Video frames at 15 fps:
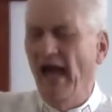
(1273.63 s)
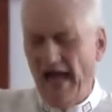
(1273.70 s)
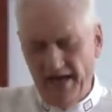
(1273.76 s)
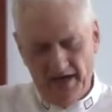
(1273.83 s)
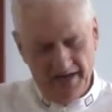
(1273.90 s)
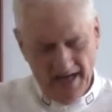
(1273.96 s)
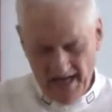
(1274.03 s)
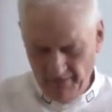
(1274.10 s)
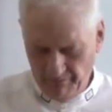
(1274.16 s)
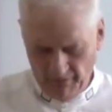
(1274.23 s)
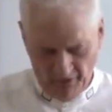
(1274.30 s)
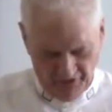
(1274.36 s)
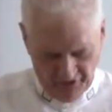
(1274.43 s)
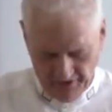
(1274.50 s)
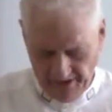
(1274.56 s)
And a dead
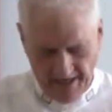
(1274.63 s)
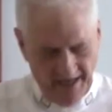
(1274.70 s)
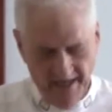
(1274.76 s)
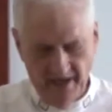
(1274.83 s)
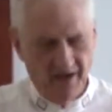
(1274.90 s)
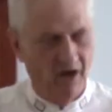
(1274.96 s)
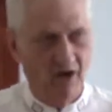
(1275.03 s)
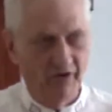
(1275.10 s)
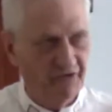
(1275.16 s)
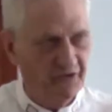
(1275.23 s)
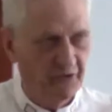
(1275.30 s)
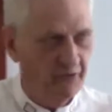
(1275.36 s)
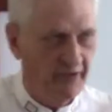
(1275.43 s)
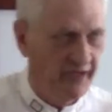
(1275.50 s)
person can't cause you